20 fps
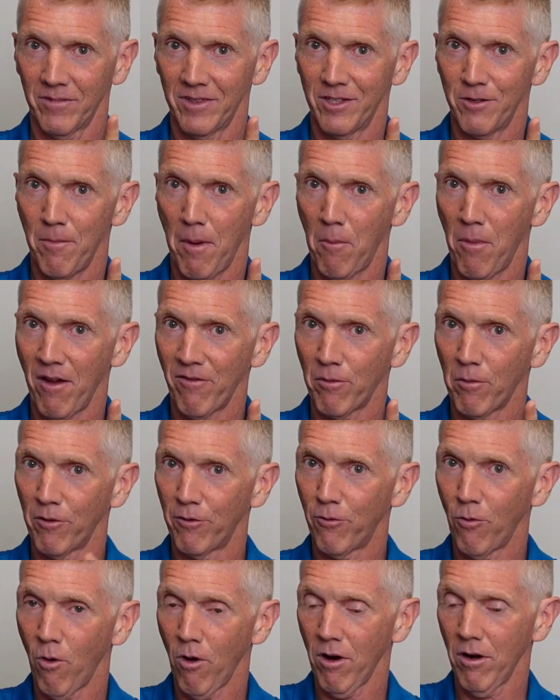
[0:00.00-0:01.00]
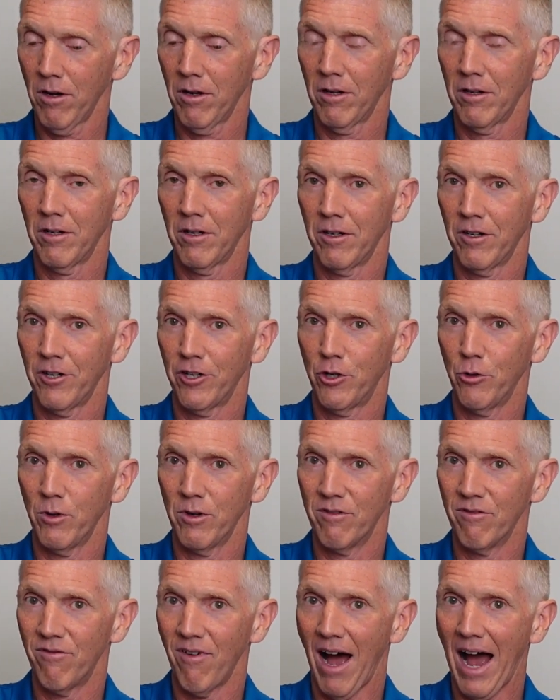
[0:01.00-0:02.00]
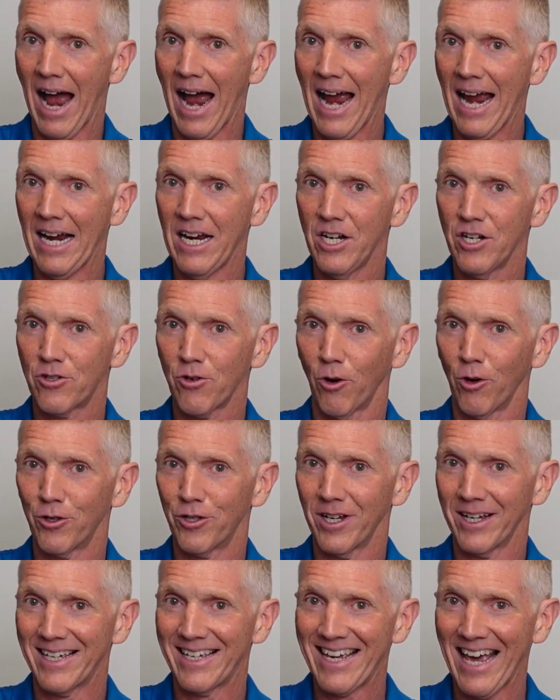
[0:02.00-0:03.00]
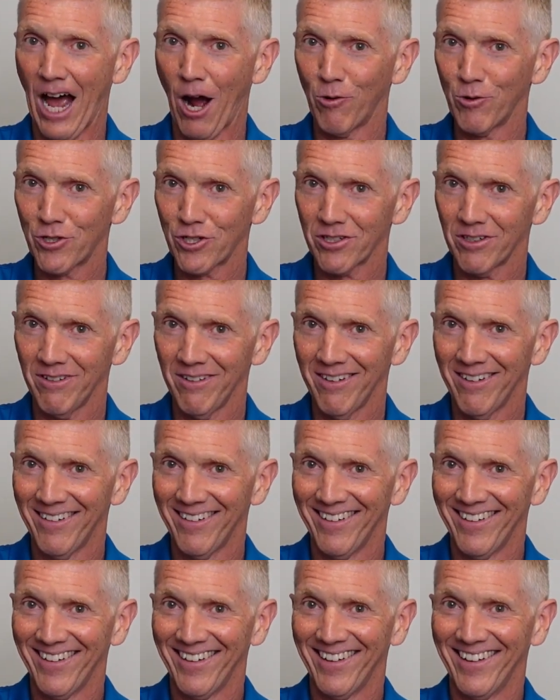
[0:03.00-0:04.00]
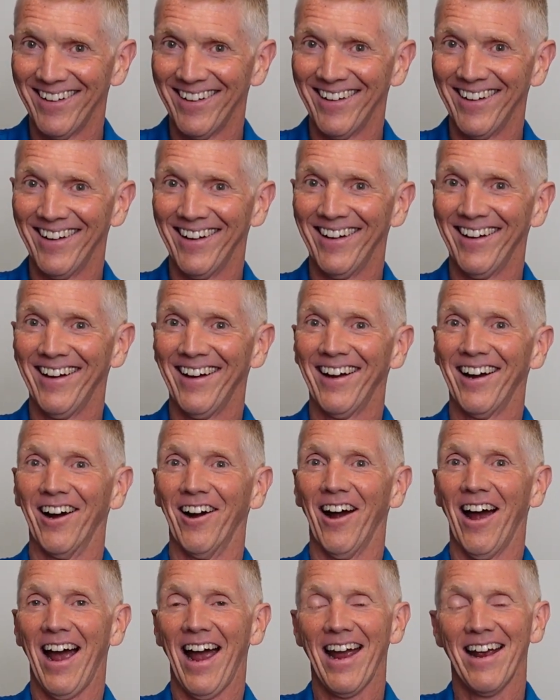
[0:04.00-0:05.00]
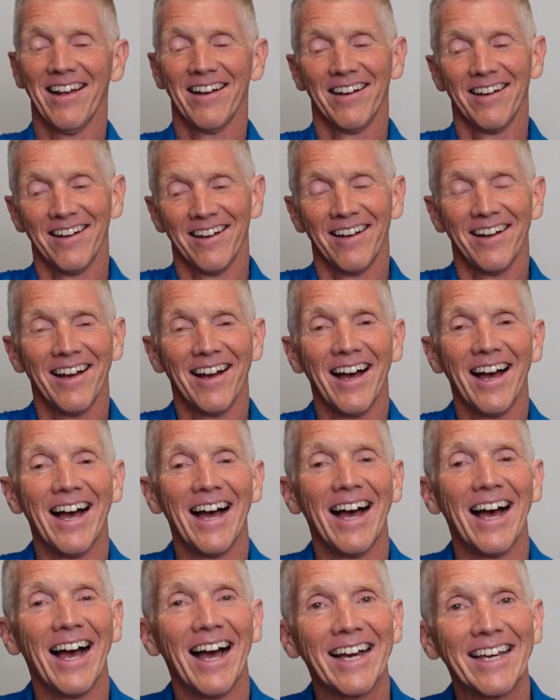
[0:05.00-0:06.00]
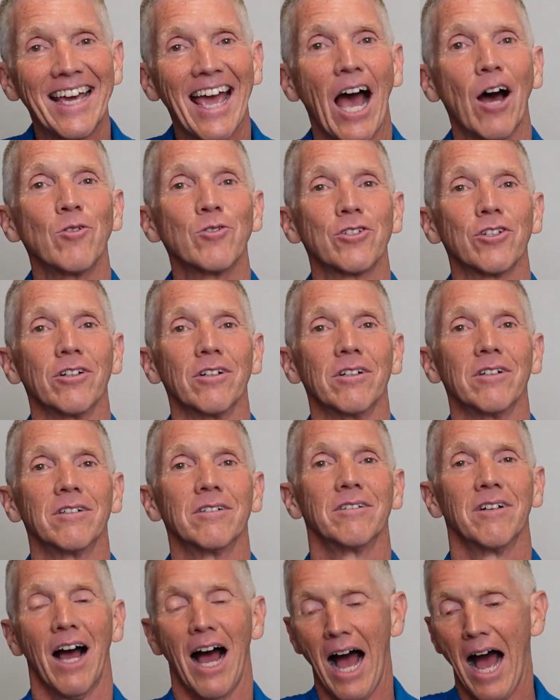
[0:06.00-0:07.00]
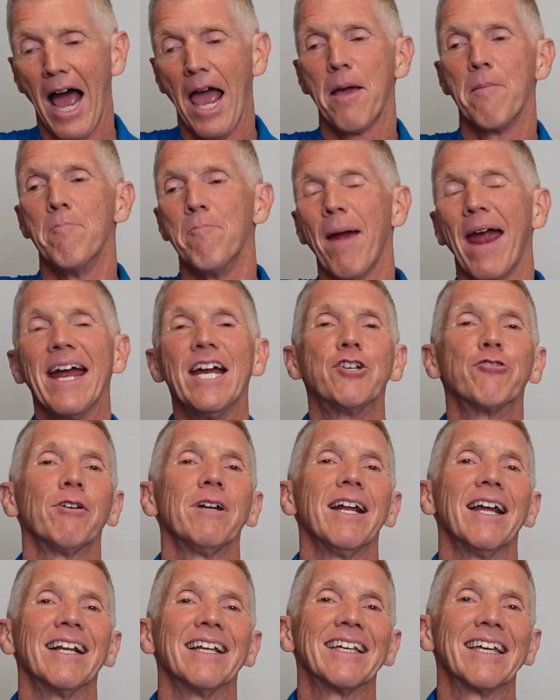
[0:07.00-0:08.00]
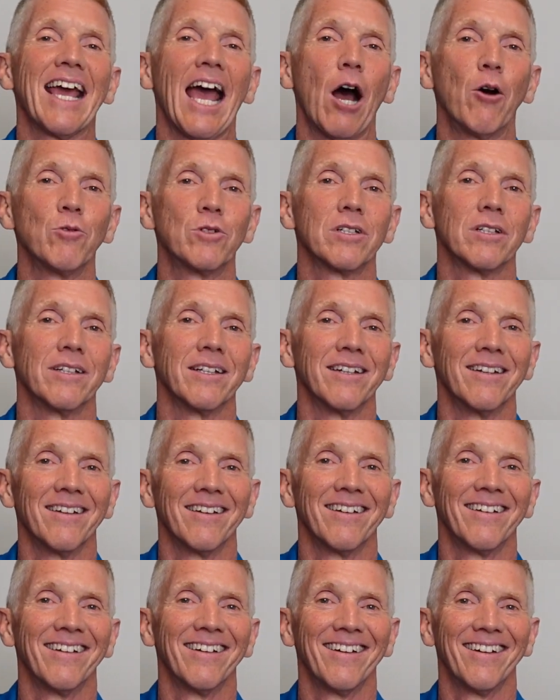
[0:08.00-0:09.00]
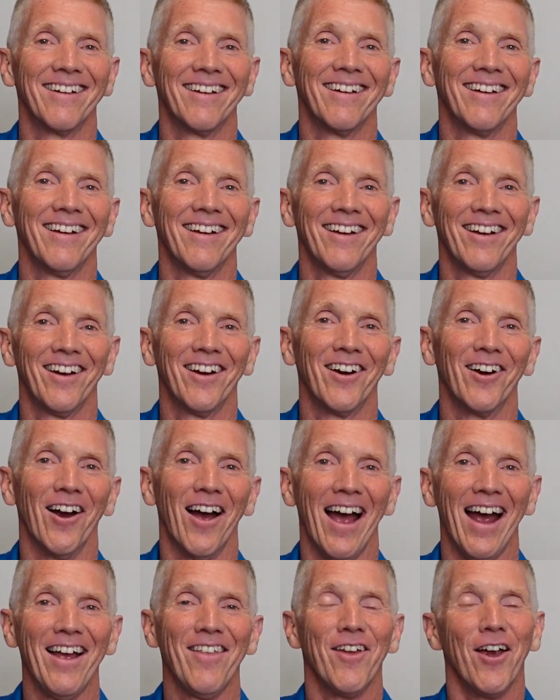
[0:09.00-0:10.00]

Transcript: Do you remember that from before? To advise or to counsel, right? A counselor. I am majoring in counseling, right?